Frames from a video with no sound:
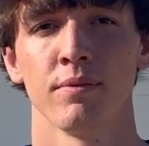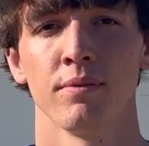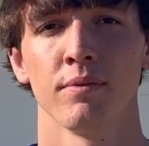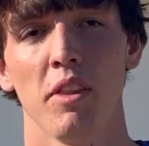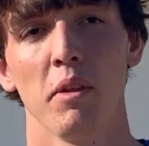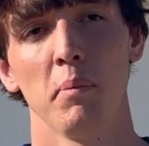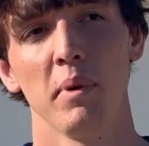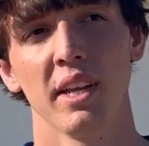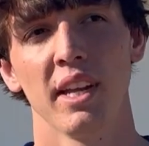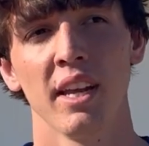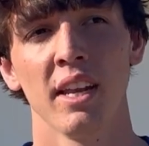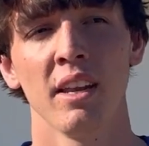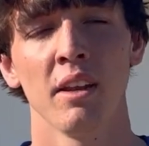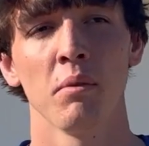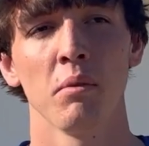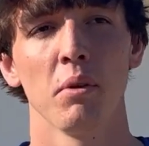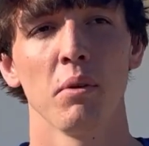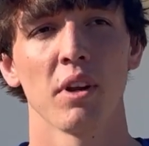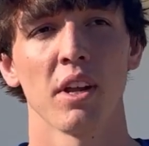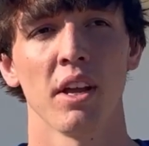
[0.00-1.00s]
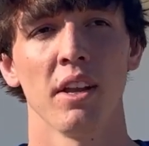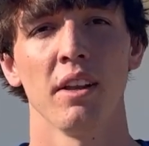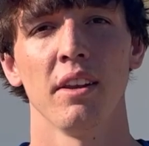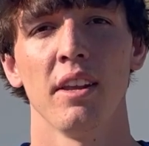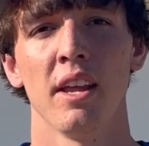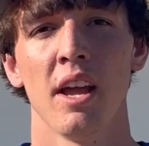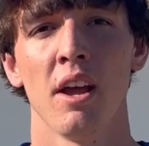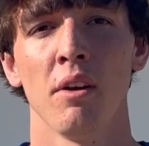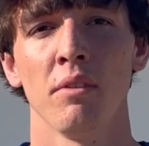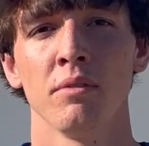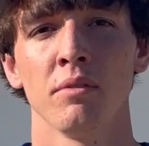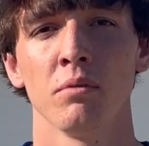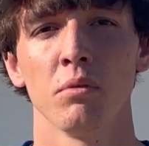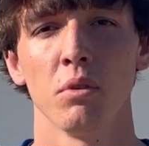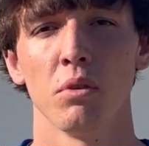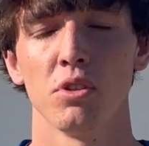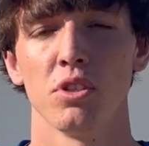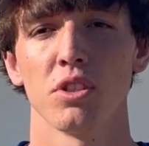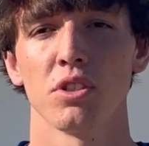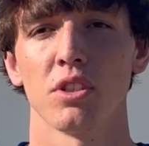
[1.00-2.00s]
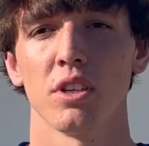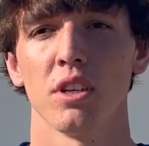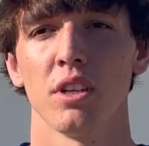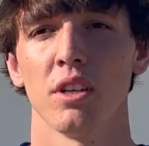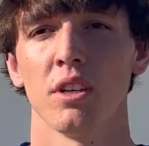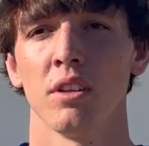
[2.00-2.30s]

At the beginning, we were kind of down. We were just